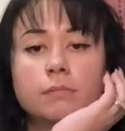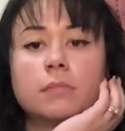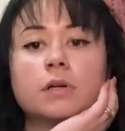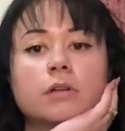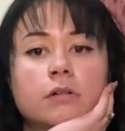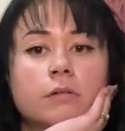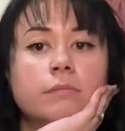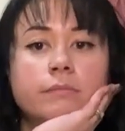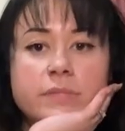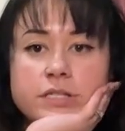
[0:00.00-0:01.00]
Murder
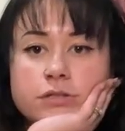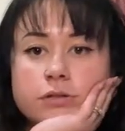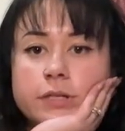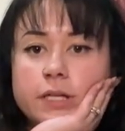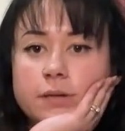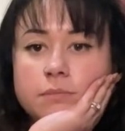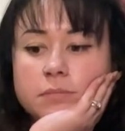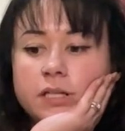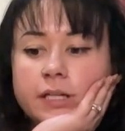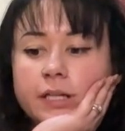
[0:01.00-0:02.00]
Mystery
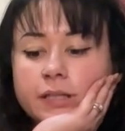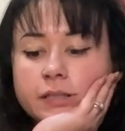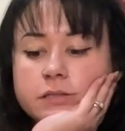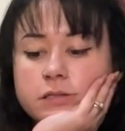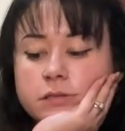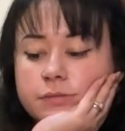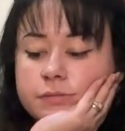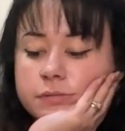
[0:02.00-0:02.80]
Mondays.